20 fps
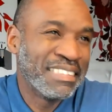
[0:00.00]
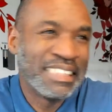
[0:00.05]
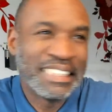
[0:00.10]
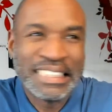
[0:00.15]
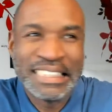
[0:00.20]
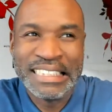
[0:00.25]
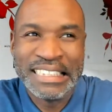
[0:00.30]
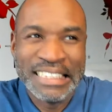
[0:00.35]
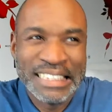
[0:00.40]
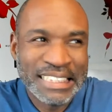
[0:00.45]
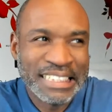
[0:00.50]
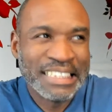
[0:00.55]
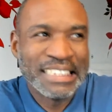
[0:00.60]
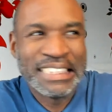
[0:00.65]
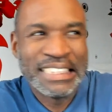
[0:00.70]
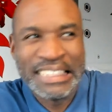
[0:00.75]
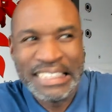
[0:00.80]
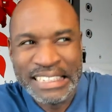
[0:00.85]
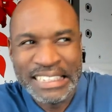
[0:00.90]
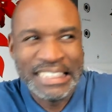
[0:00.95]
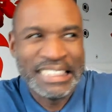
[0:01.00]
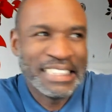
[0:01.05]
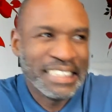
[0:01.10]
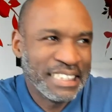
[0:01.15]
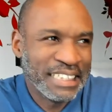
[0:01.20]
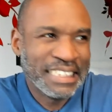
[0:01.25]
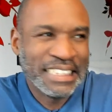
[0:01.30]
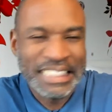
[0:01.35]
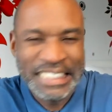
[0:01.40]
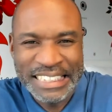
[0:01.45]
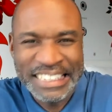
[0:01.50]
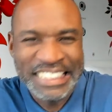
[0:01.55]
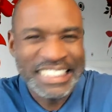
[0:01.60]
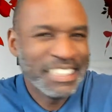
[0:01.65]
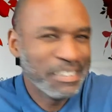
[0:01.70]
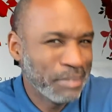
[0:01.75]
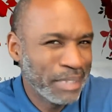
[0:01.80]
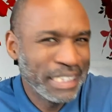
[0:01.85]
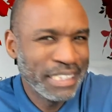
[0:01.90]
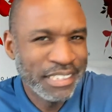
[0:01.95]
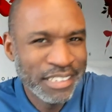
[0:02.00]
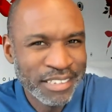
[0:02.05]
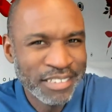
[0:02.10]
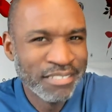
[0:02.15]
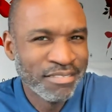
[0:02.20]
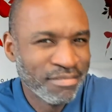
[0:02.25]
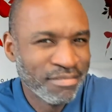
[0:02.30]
you know what I mean?